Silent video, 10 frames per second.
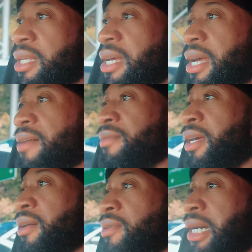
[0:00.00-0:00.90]
that they have
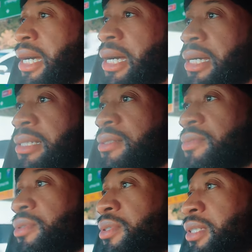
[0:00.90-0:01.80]
now, guys,
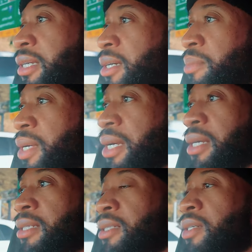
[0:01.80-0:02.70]
if you're a young
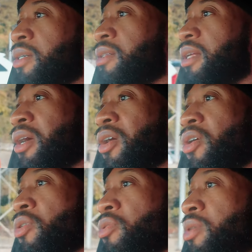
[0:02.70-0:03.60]
man,
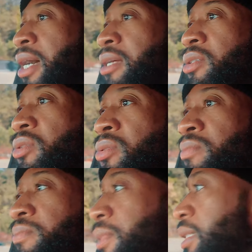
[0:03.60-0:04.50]
all you gotta do,